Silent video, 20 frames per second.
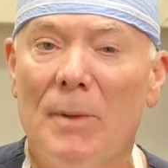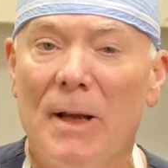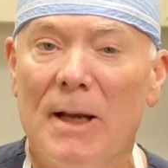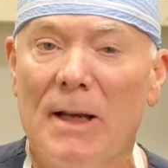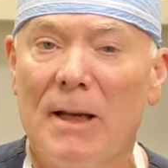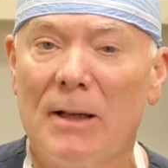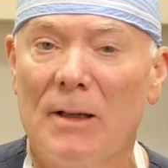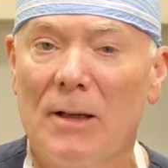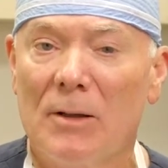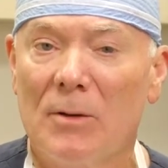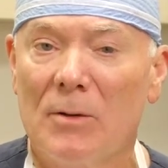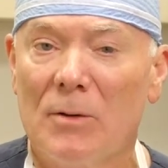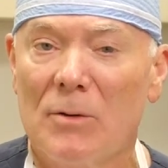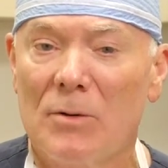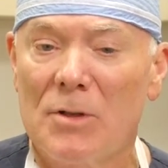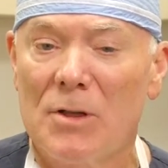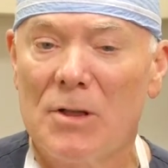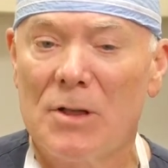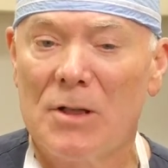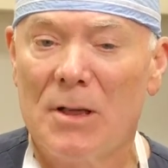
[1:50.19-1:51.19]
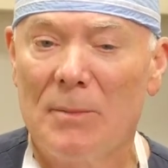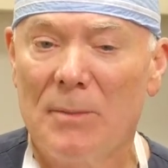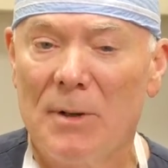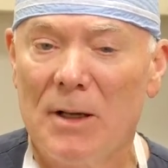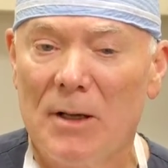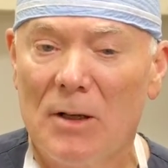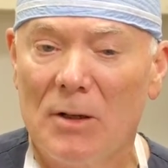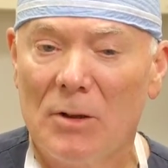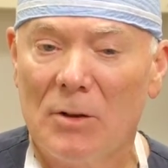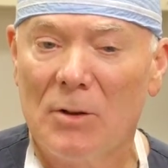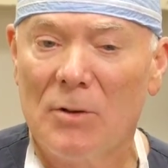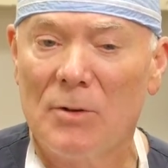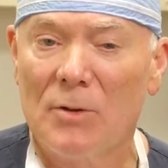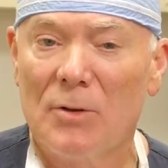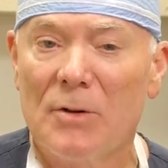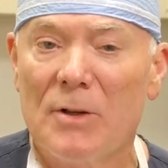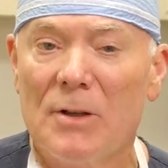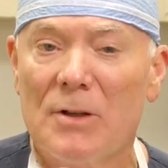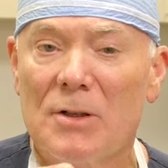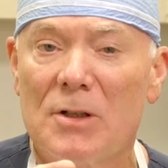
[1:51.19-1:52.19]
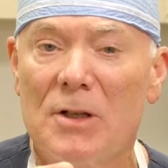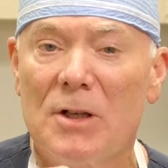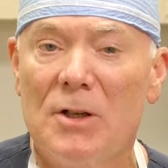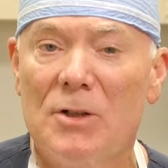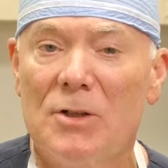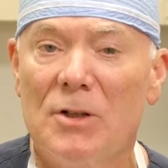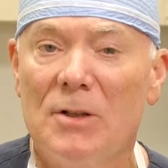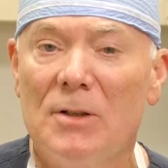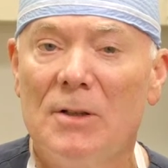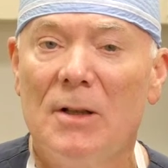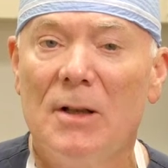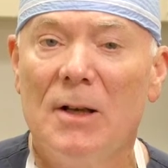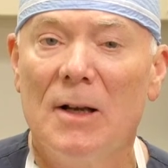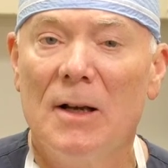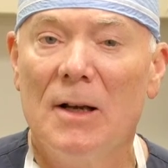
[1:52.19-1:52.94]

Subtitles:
making a little semi-lunar incision,